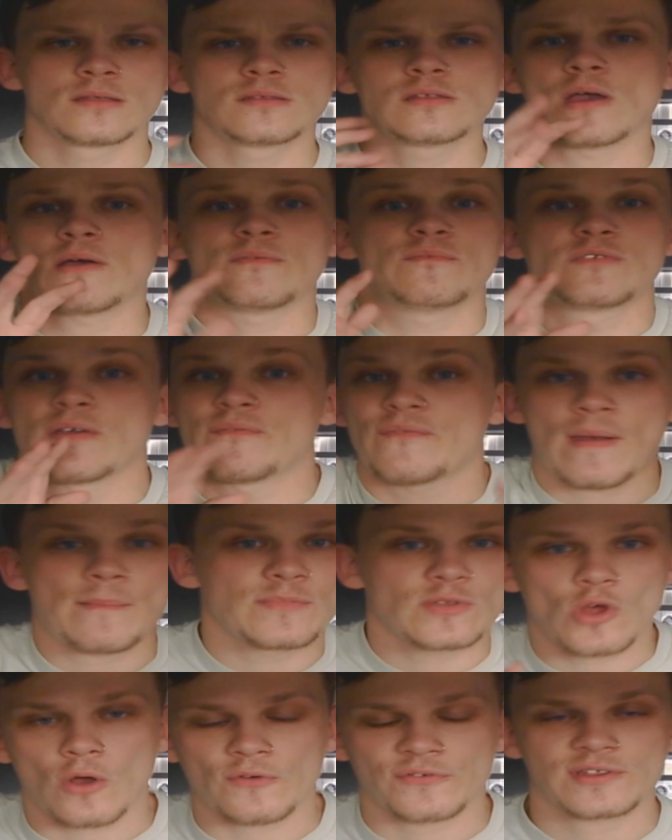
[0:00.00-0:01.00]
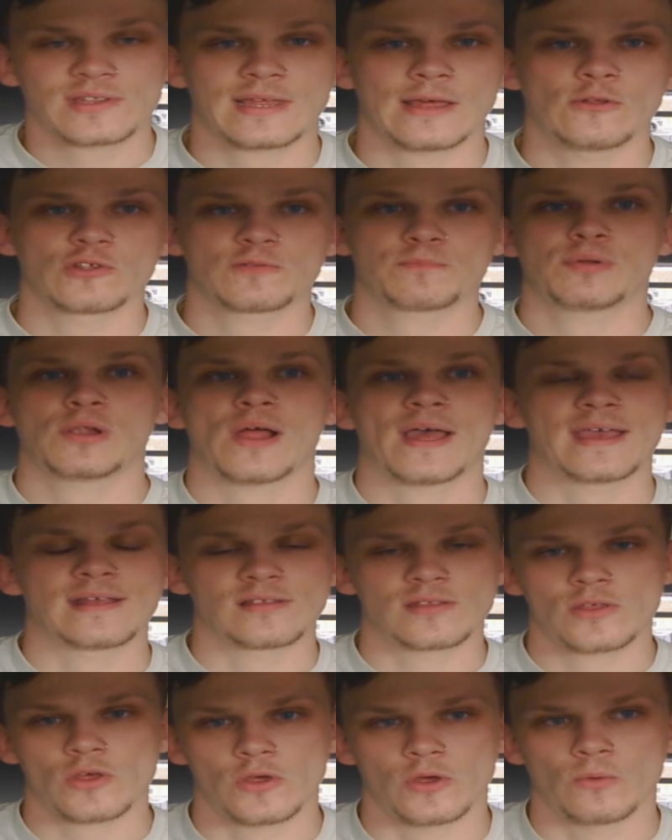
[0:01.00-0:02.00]
Do them sort of skills play
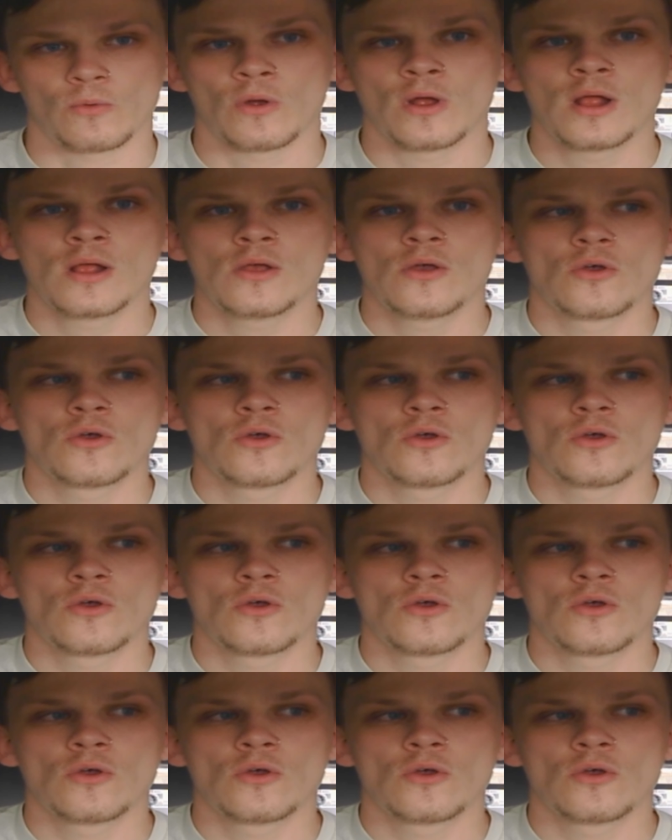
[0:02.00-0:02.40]
into?